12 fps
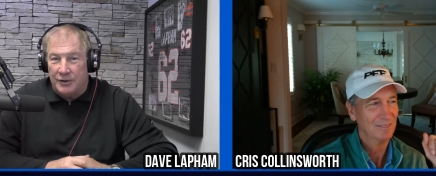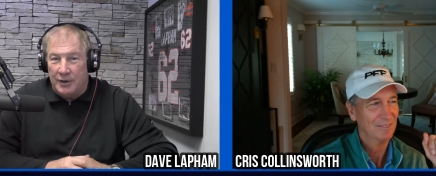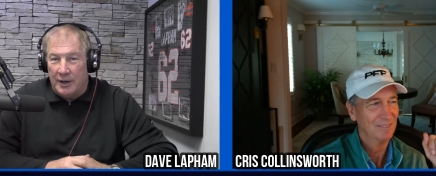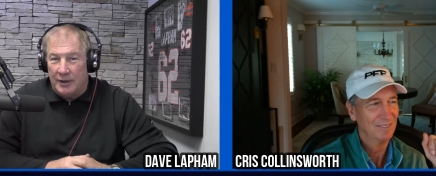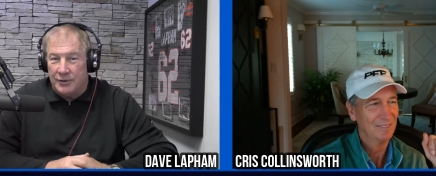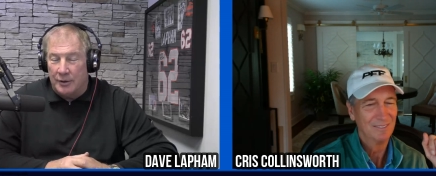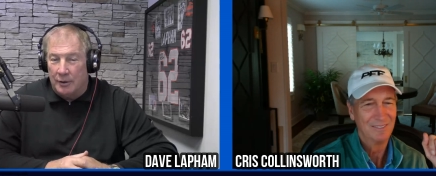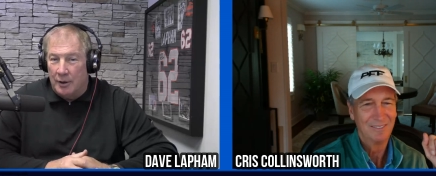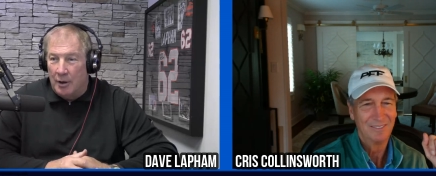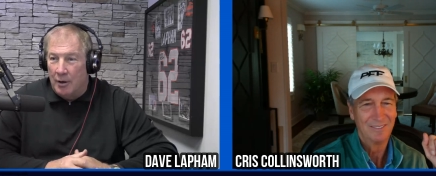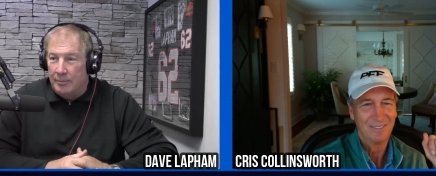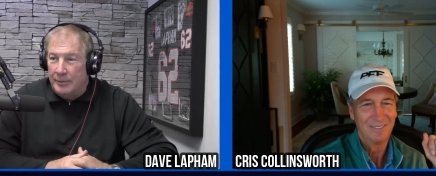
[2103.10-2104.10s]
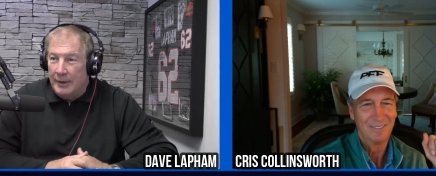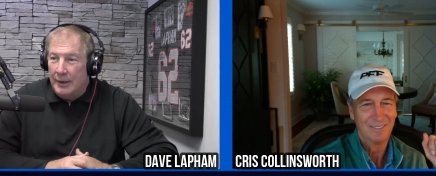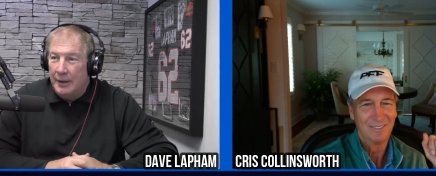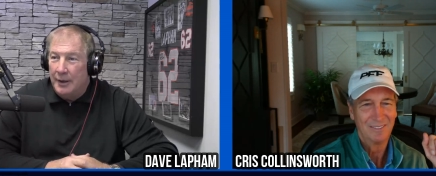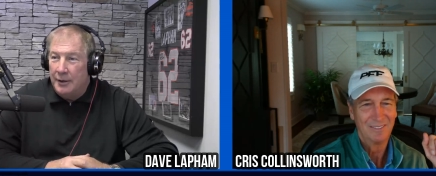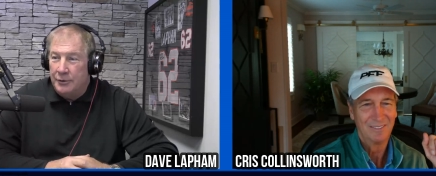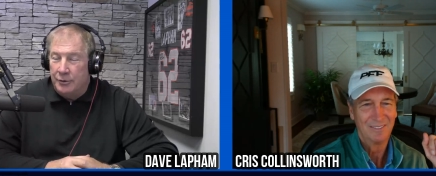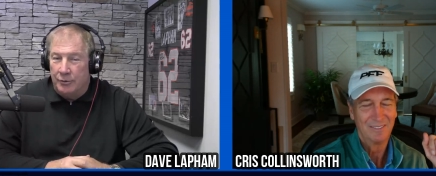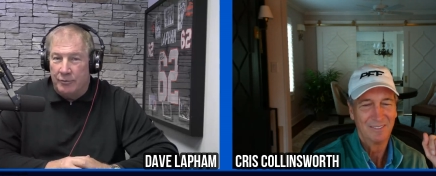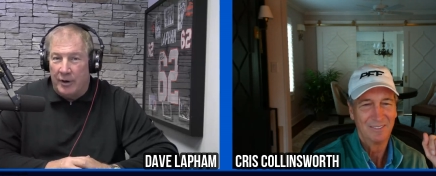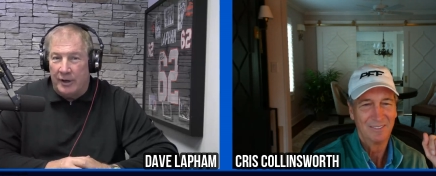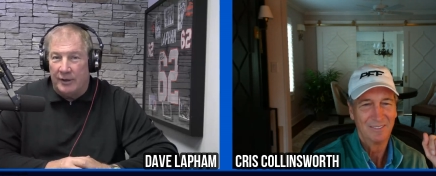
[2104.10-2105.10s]
Speaker 1: as an alum. You're a
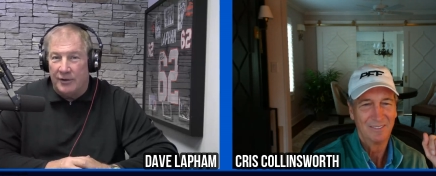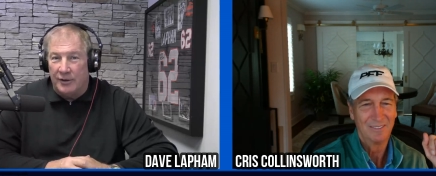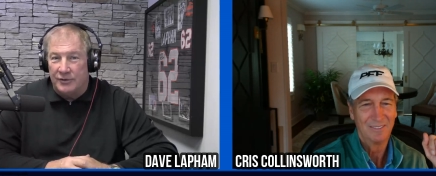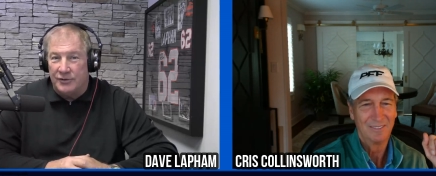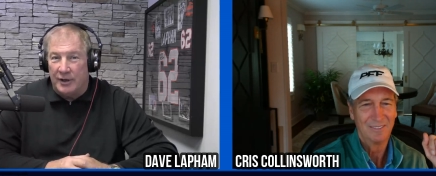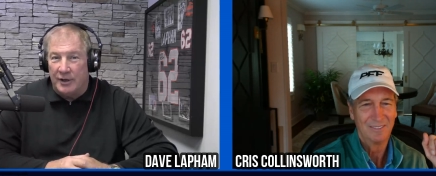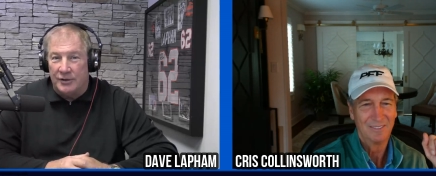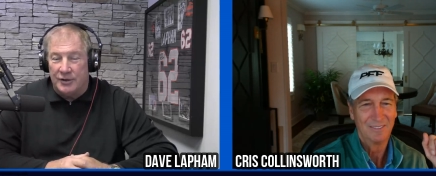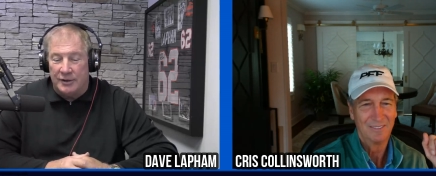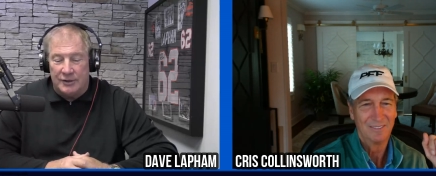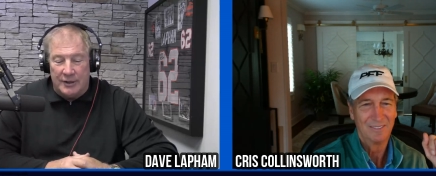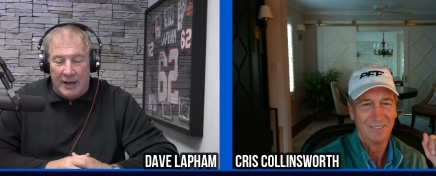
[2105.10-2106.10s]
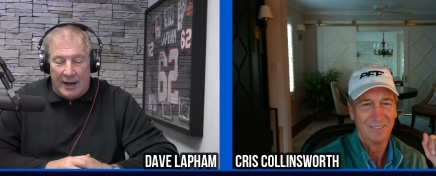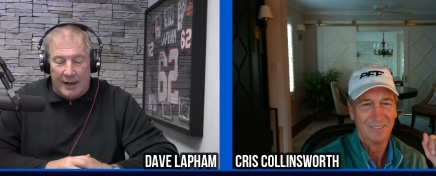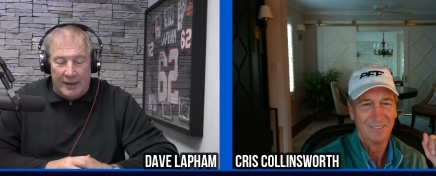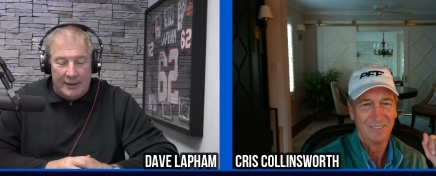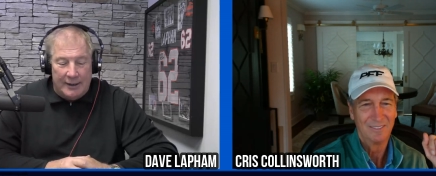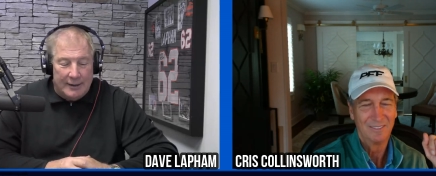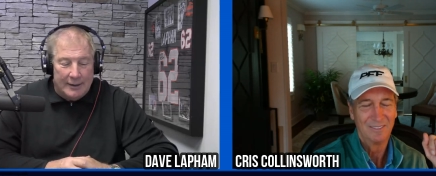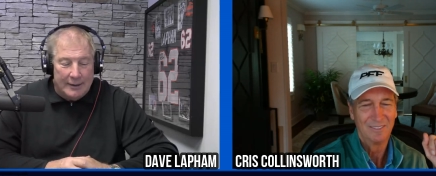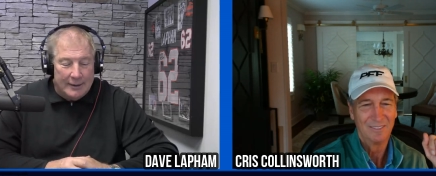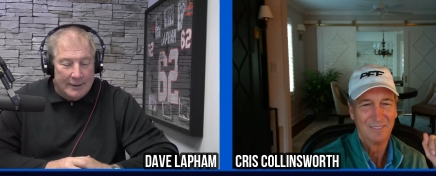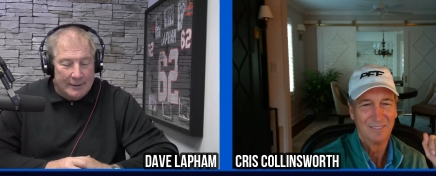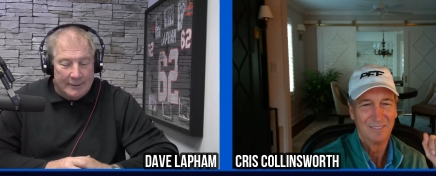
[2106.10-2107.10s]
credit to the city of Cincinnati
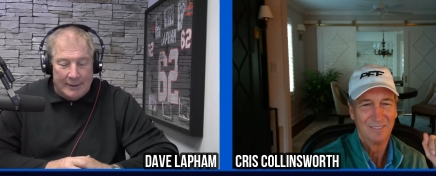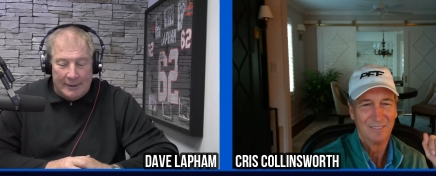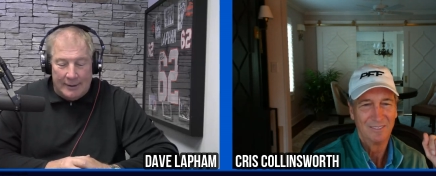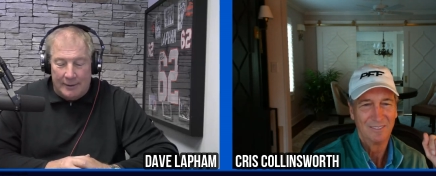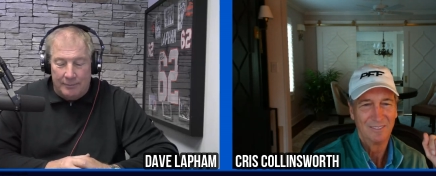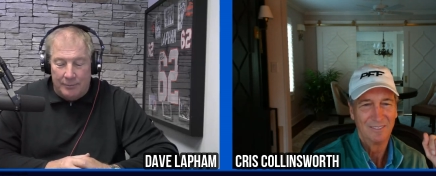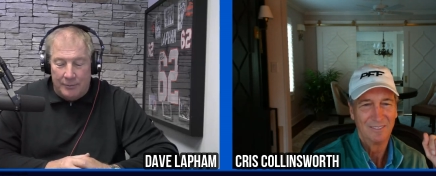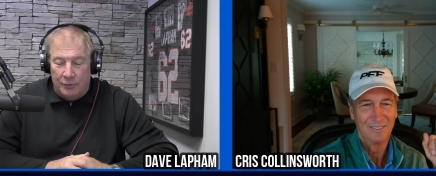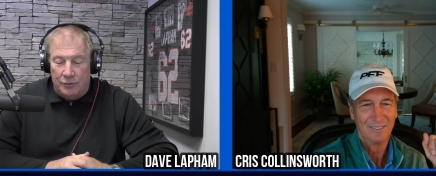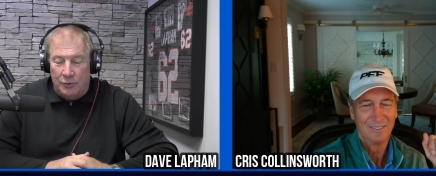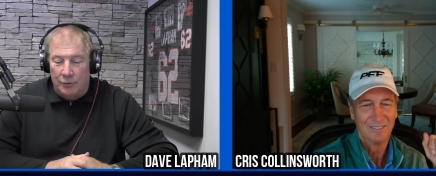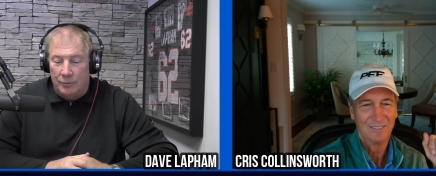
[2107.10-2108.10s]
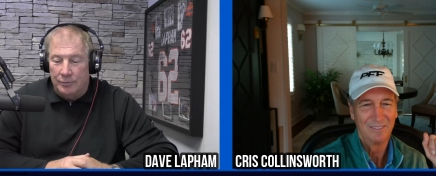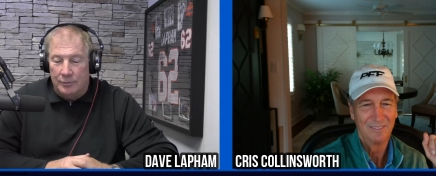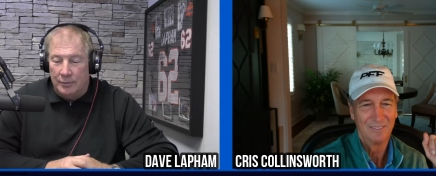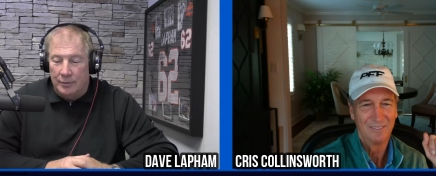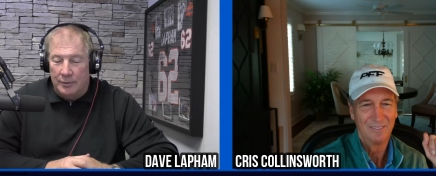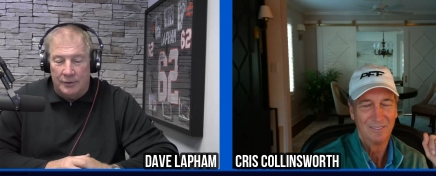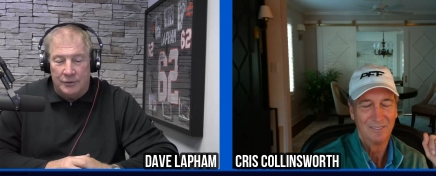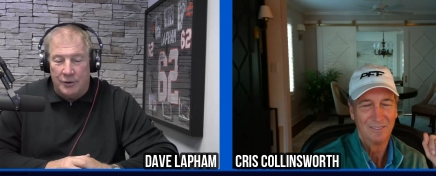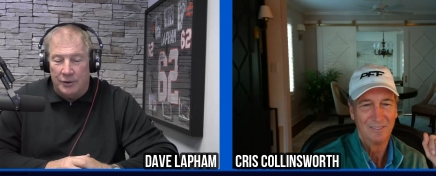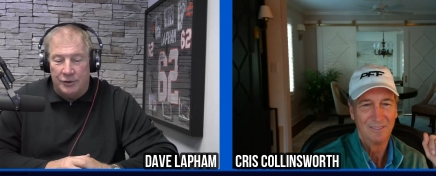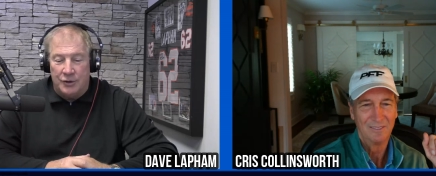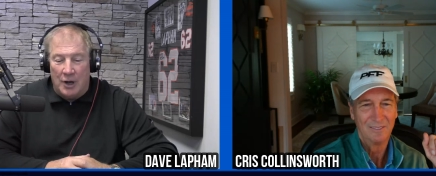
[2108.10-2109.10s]
and uh, you do as good
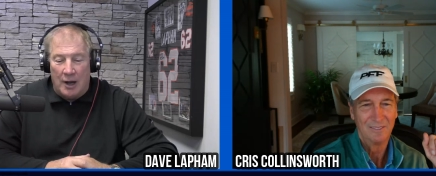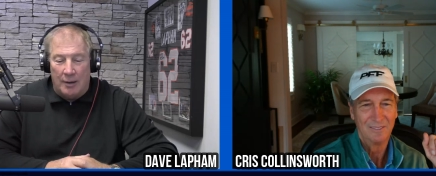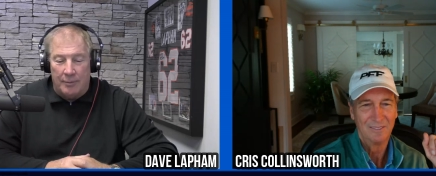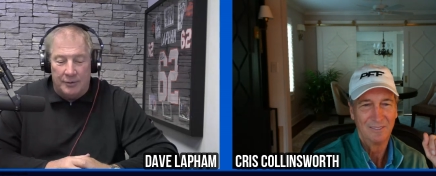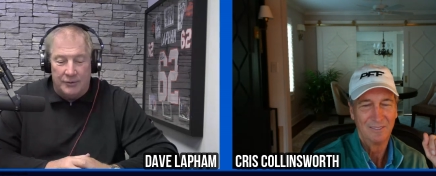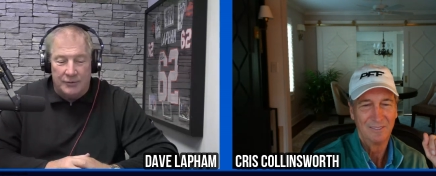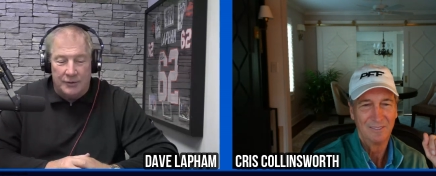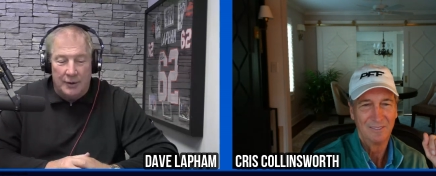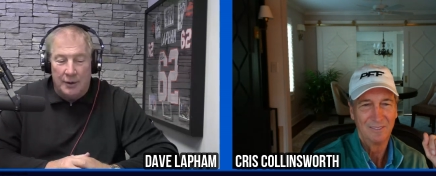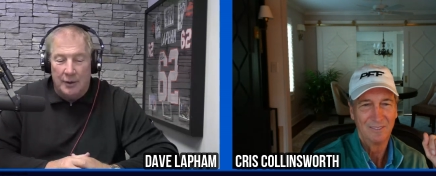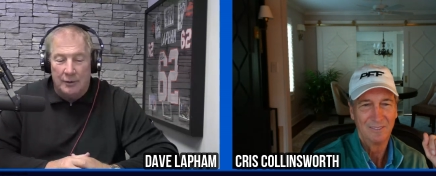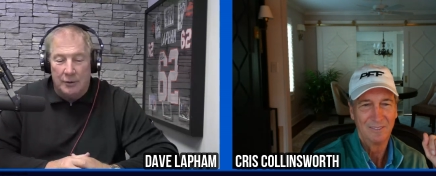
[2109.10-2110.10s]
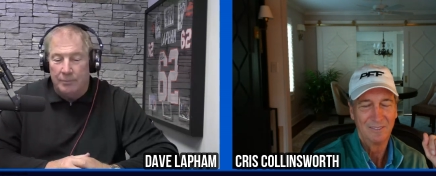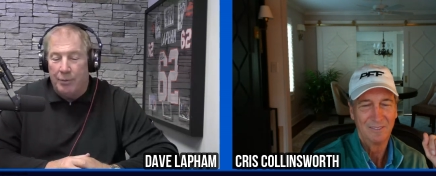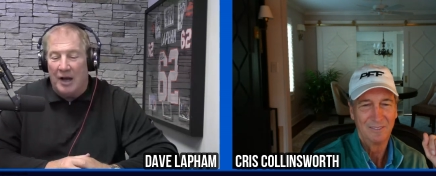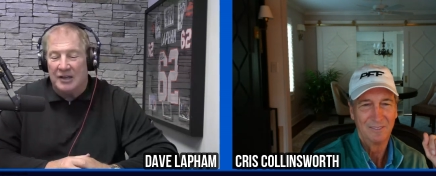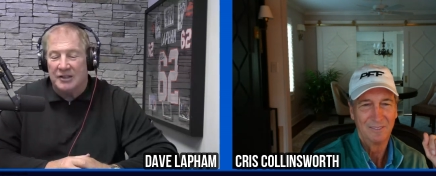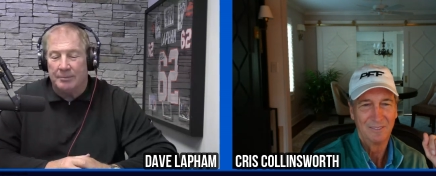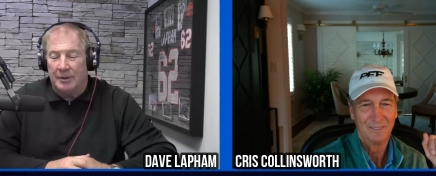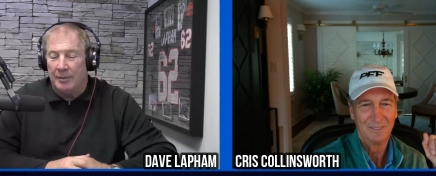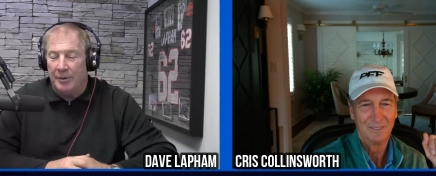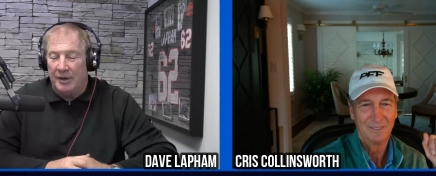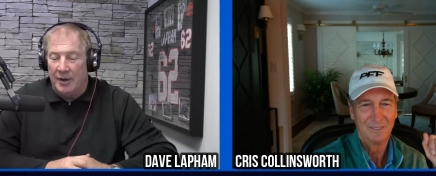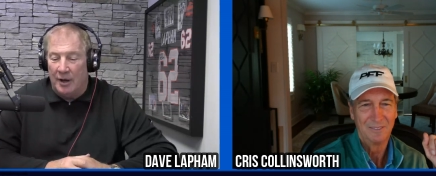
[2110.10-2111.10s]
a job as could possibly
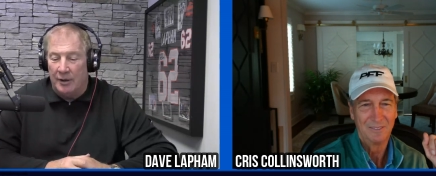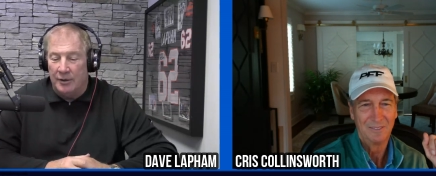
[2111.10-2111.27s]
be done.